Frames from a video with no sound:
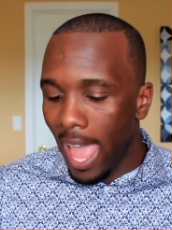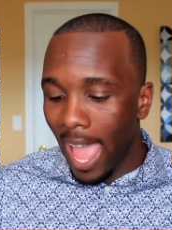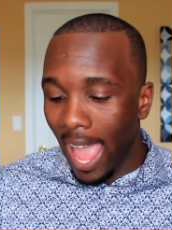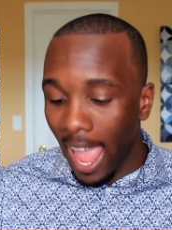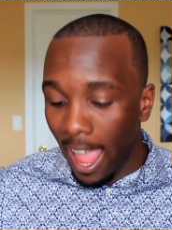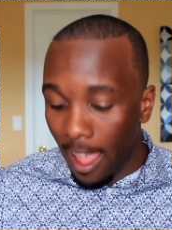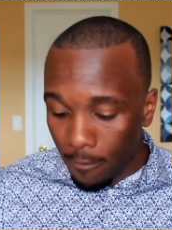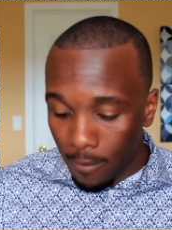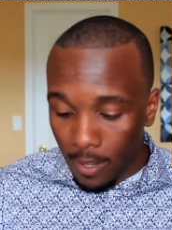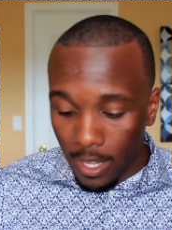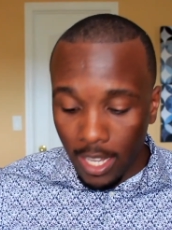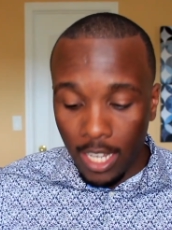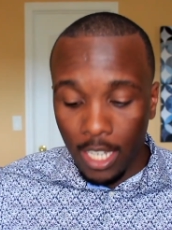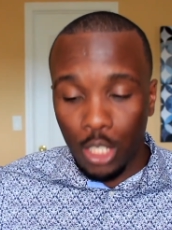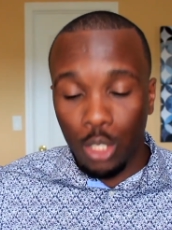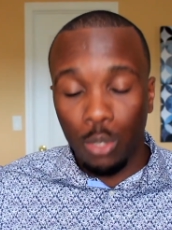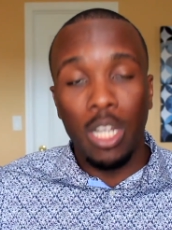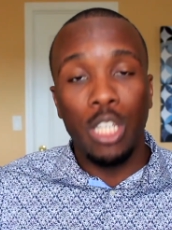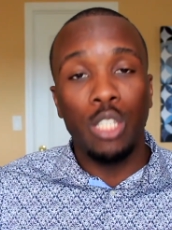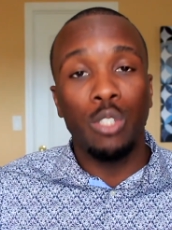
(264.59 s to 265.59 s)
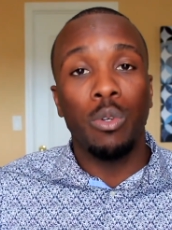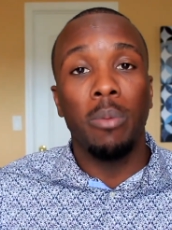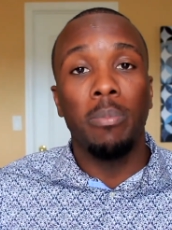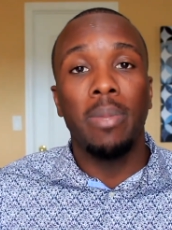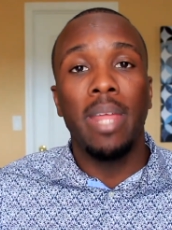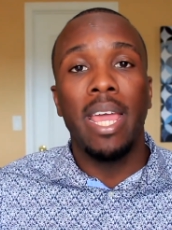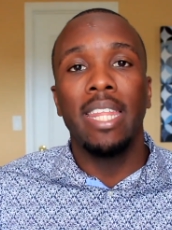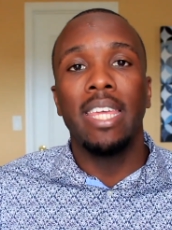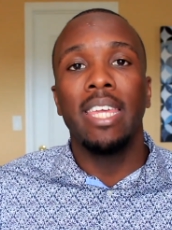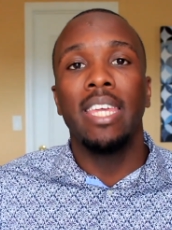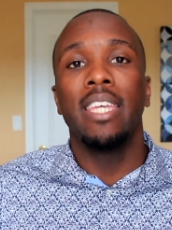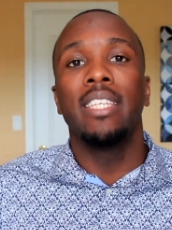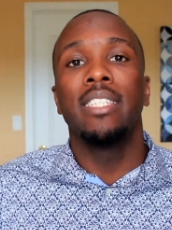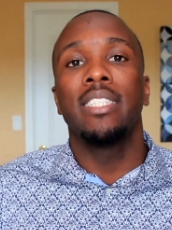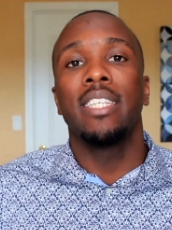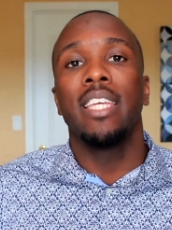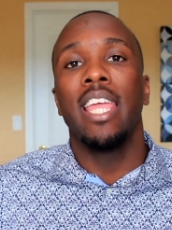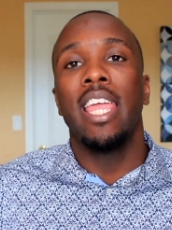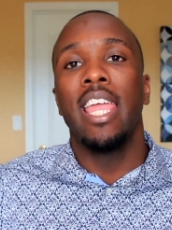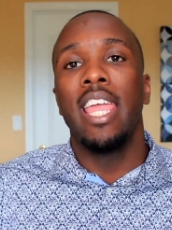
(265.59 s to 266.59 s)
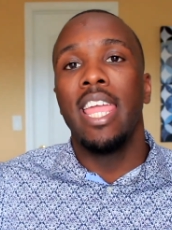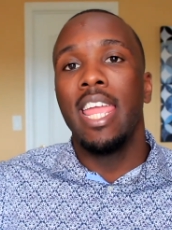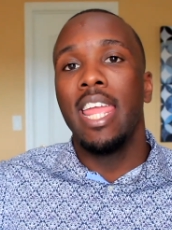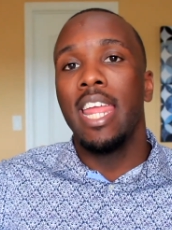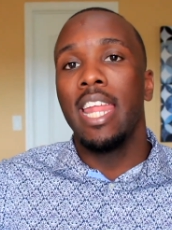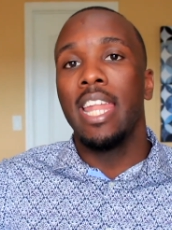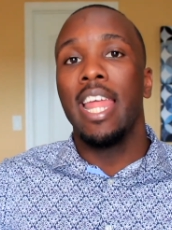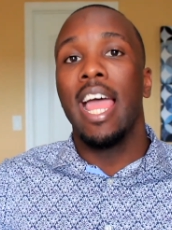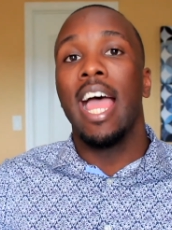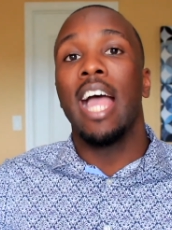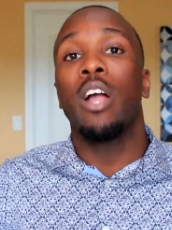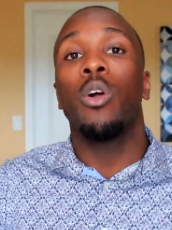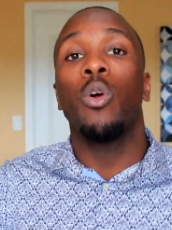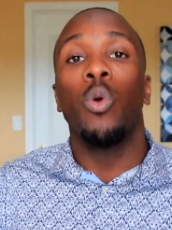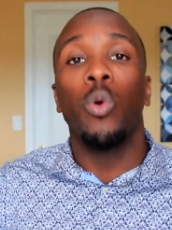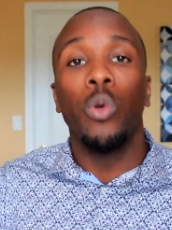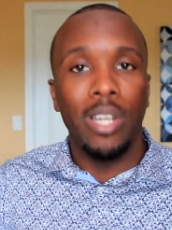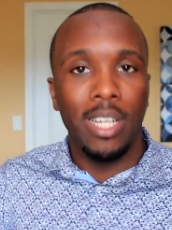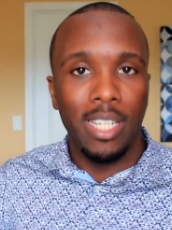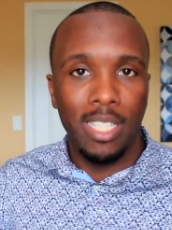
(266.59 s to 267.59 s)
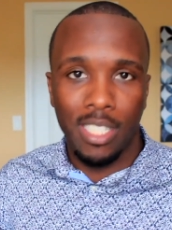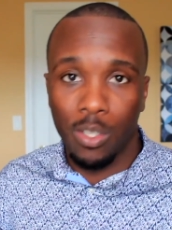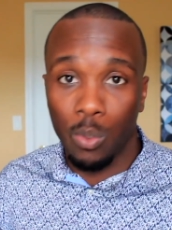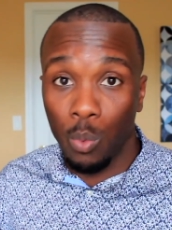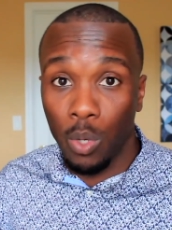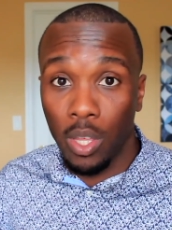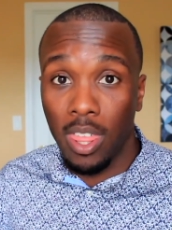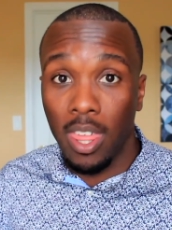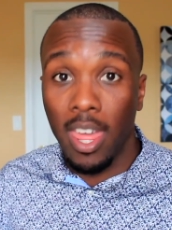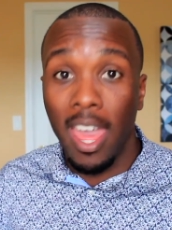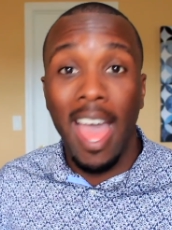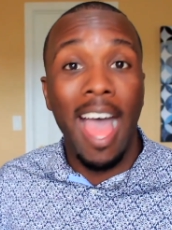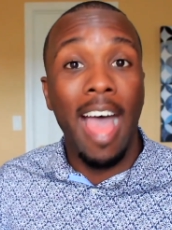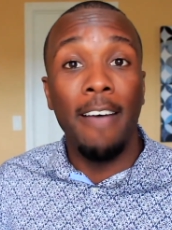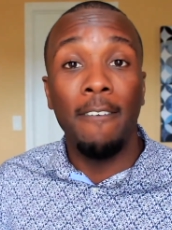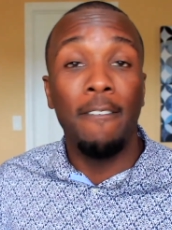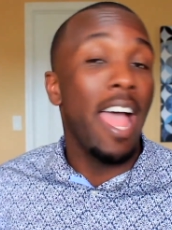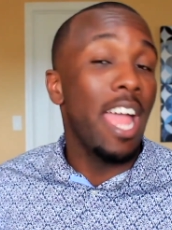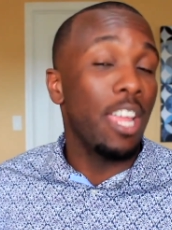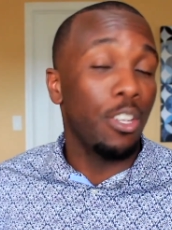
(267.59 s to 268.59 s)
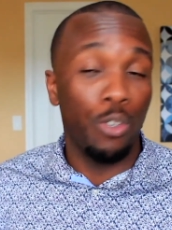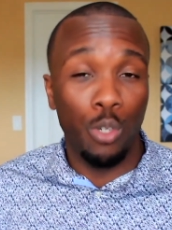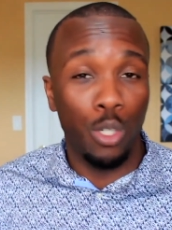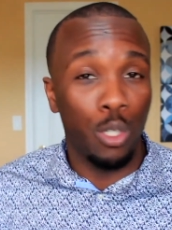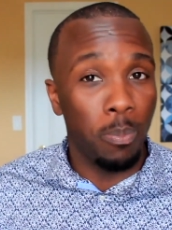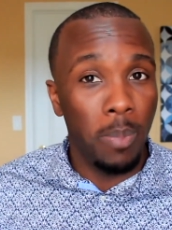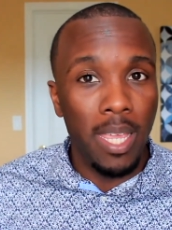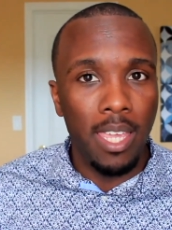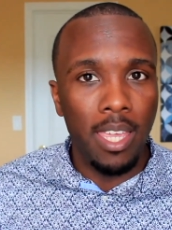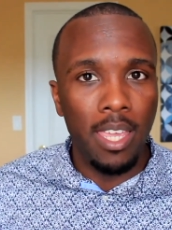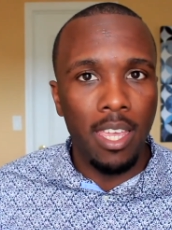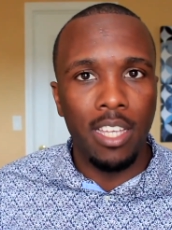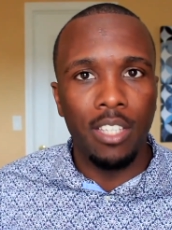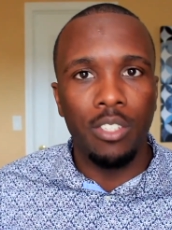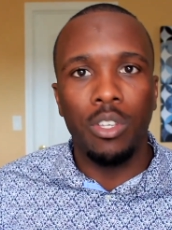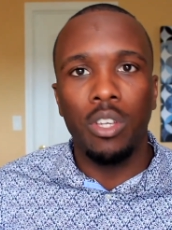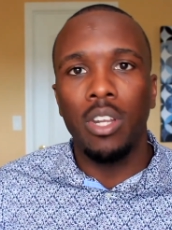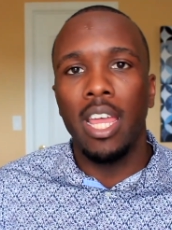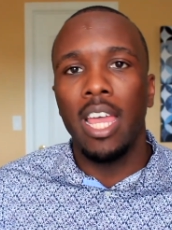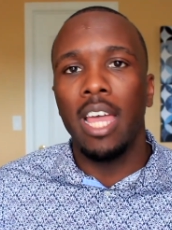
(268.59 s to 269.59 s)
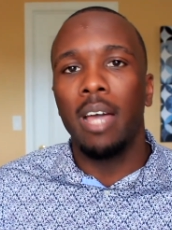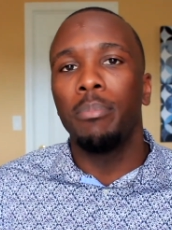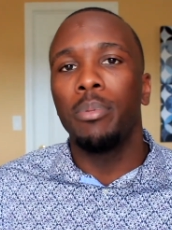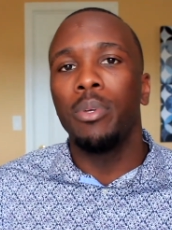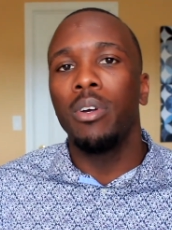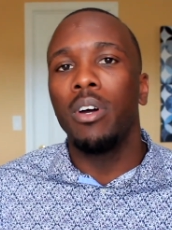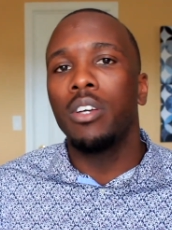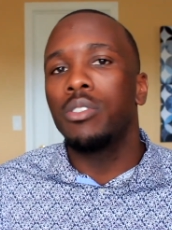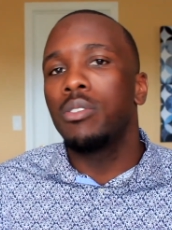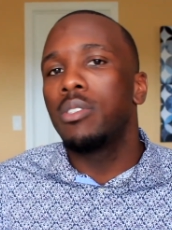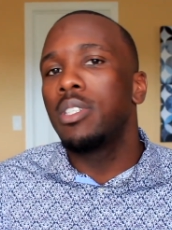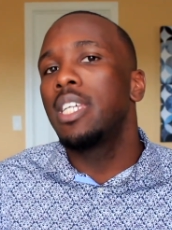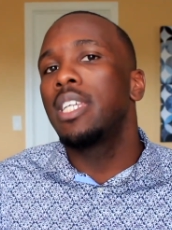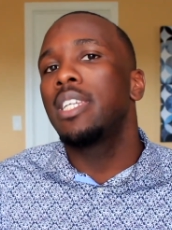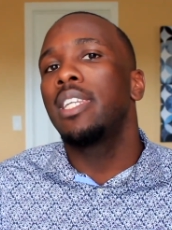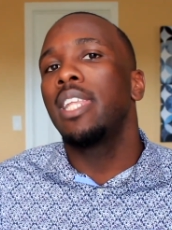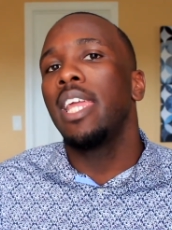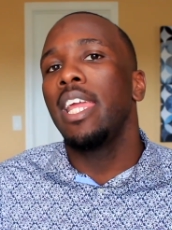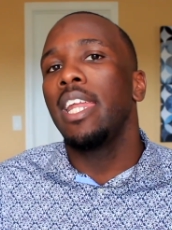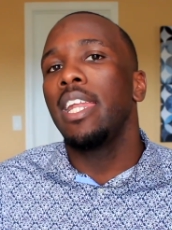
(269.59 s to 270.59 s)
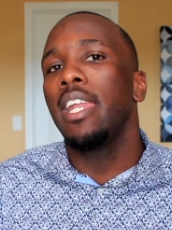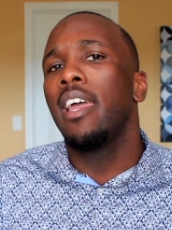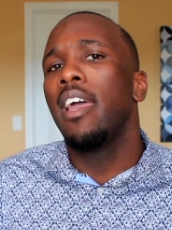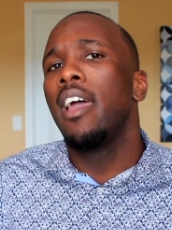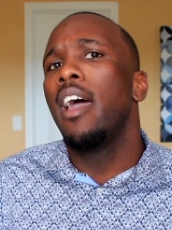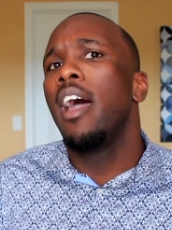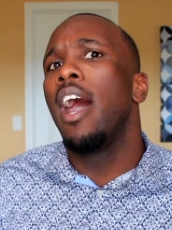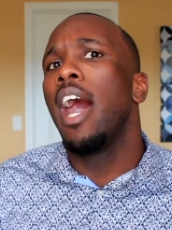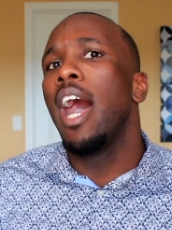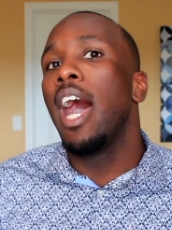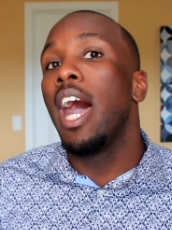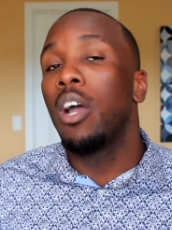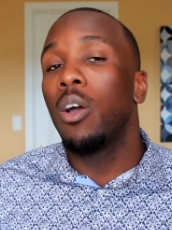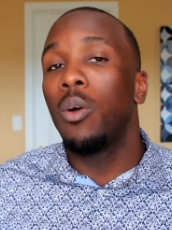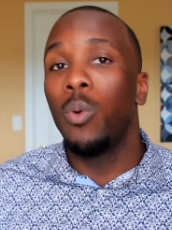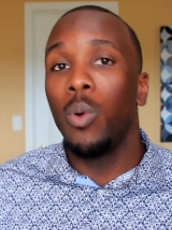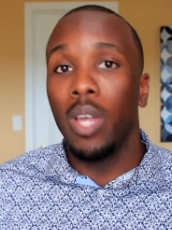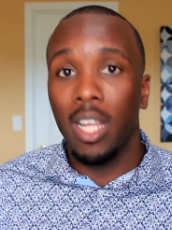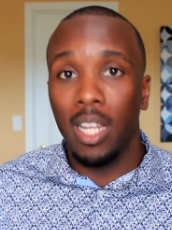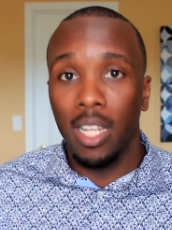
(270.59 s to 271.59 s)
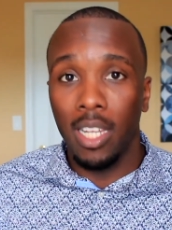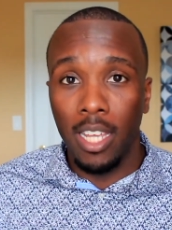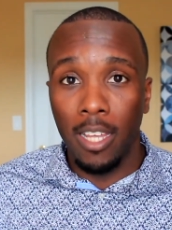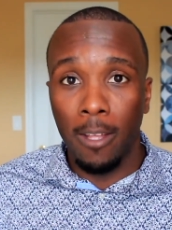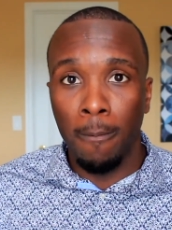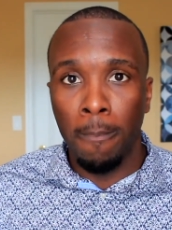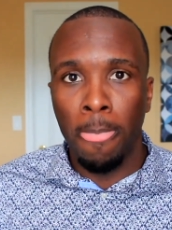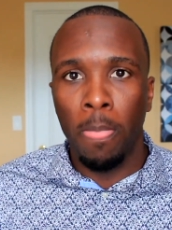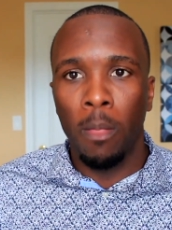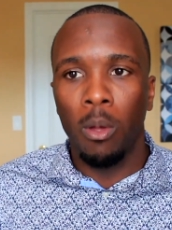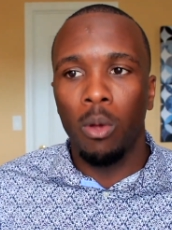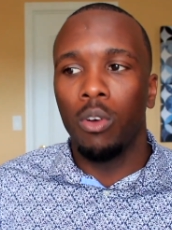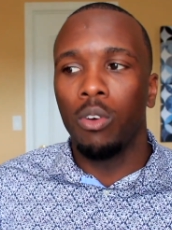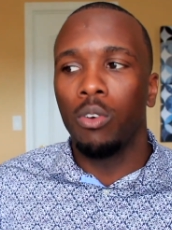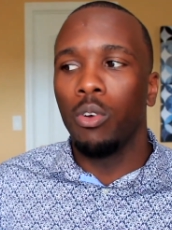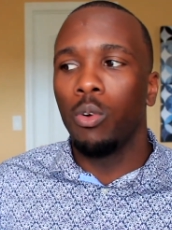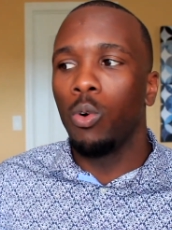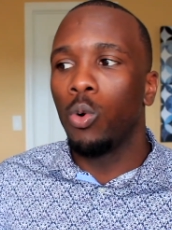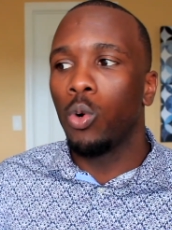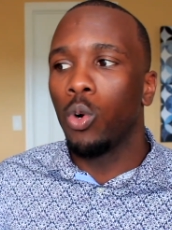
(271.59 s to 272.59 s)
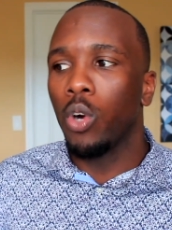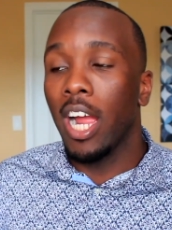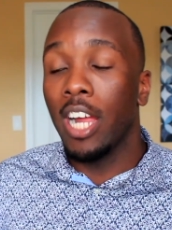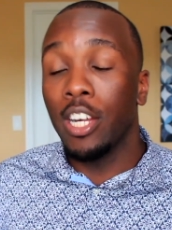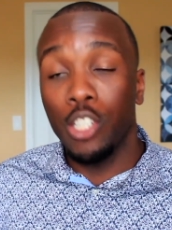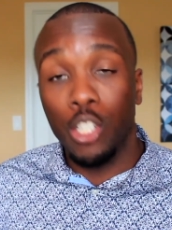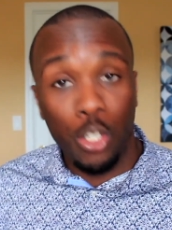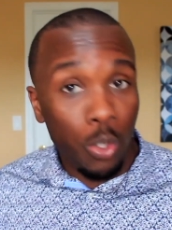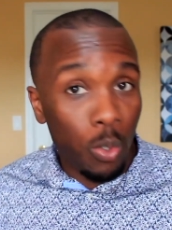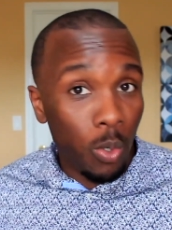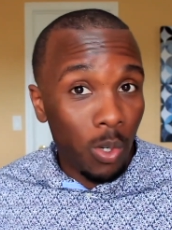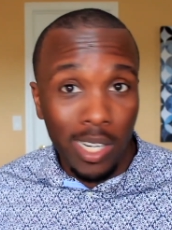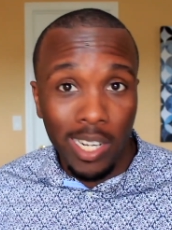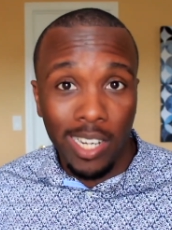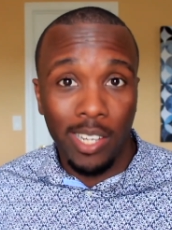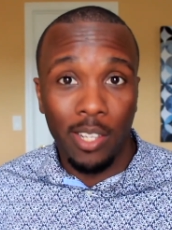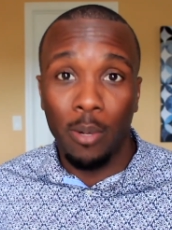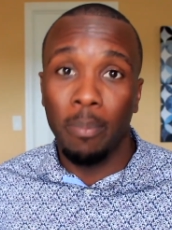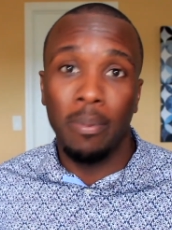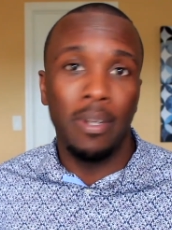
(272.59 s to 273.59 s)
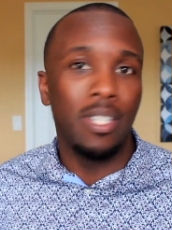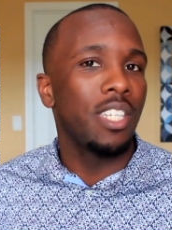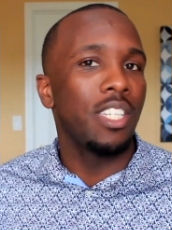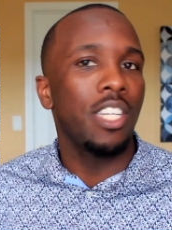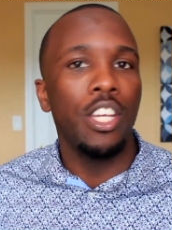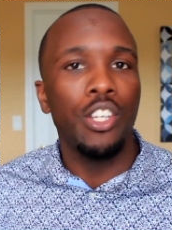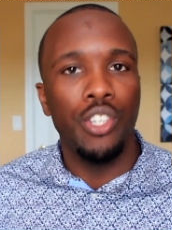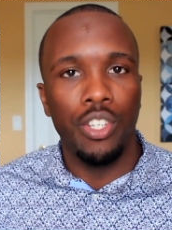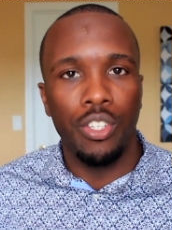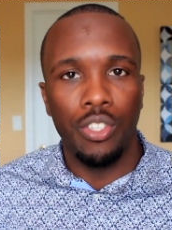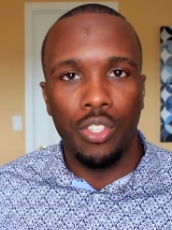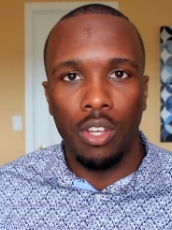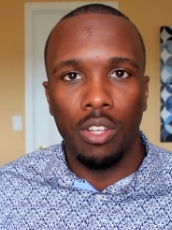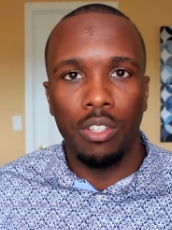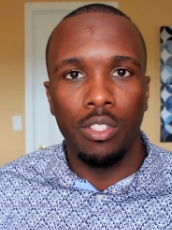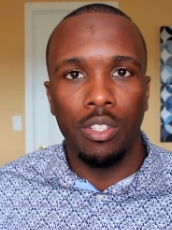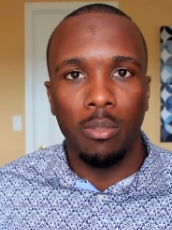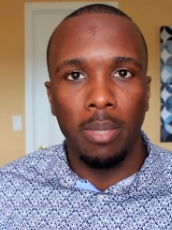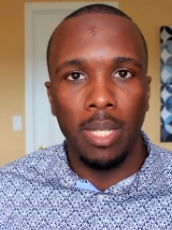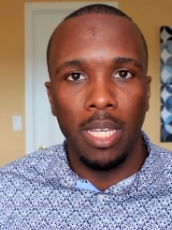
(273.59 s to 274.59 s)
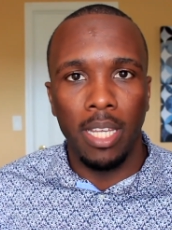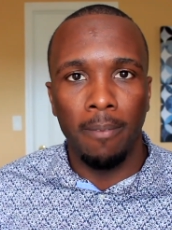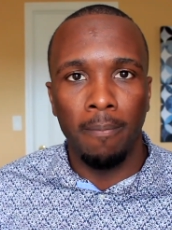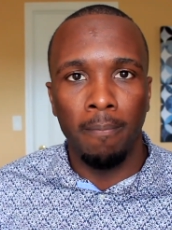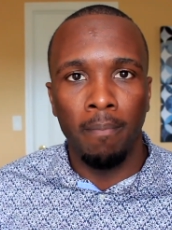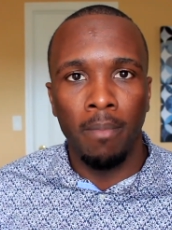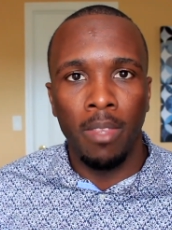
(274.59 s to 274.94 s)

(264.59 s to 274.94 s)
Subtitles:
having a transcript that is in accordance with how fast you're speaking is going to help you also dictate how quickly or how short your presentation is going to be.